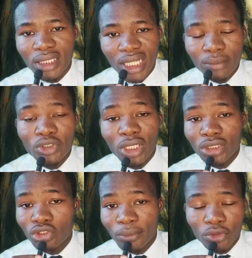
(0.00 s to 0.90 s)
It led me
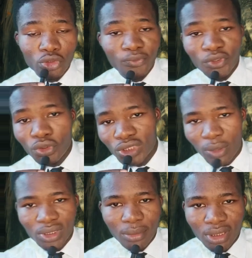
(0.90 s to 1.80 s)
to some YouTube videos.
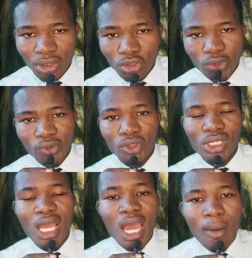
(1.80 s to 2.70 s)
I watched about 30 YouTube
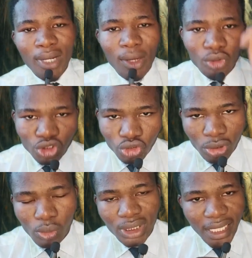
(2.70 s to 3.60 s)
videos. When I was
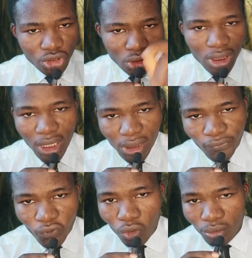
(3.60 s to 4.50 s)
done, what I
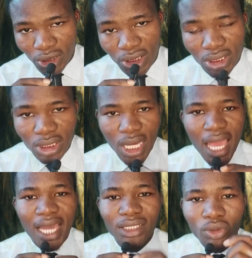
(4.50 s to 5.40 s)
jotted from it,
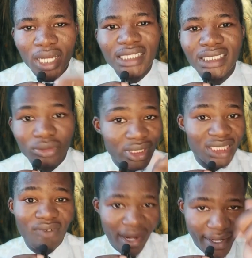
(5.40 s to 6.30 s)
I had already. It was
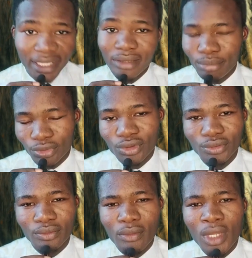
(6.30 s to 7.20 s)
as if I read the
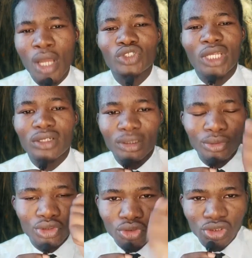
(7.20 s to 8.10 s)
book, so I was
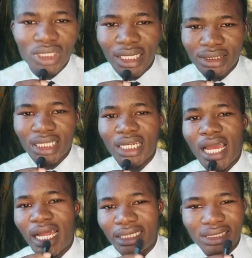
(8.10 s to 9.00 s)
able to use that, and
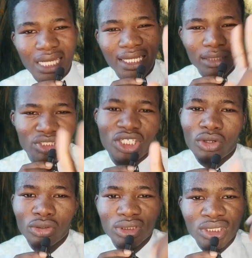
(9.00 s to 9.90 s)
I think I came
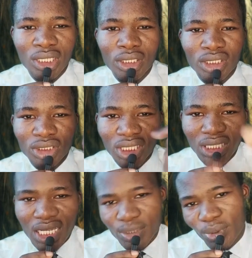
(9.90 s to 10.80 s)
second
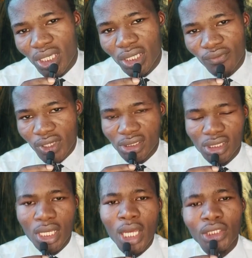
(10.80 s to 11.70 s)
in that speaking
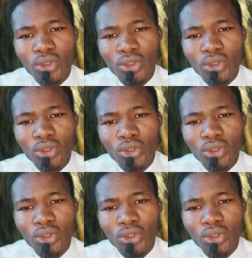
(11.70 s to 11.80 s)
event.